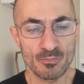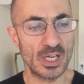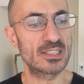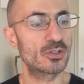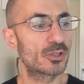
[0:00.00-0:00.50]

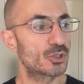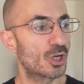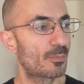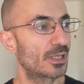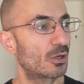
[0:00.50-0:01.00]
I started
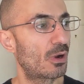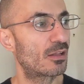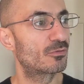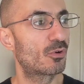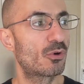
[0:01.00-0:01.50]
shopping
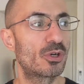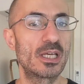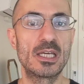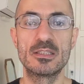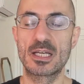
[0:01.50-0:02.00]
around for it.